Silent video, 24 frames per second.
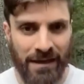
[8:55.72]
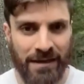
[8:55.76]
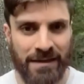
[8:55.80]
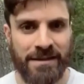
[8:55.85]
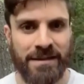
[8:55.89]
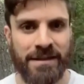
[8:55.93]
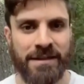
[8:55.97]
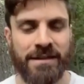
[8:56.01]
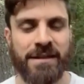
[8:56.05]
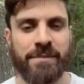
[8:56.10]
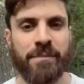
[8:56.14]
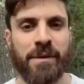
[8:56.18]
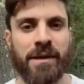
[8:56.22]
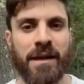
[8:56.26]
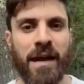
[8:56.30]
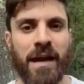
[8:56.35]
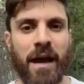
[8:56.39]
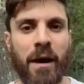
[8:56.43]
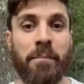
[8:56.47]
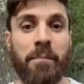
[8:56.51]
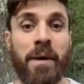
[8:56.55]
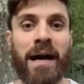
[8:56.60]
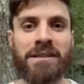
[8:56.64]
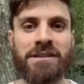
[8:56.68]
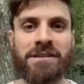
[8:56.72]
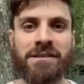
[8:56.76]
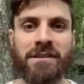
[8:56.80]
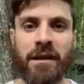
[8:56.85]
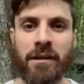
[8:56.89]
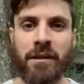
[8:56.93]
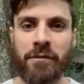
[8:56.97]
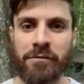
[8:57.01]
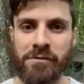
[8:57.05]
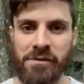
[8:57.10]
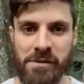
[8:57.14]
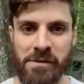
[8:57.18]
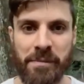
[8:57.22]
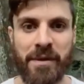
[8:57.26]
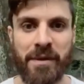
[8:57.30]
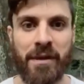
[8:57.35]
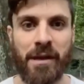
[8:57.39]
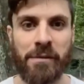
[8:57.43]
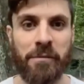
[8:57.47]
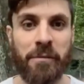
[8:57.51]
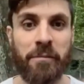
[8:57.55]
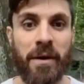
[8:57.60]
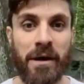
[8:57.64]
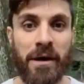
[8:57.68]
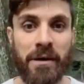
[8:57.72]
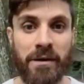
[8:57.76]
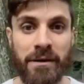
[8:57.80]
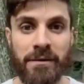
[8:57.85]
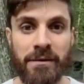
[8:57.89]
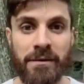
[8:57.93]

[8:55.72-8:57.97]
anticipate how passionate I was going to become about it.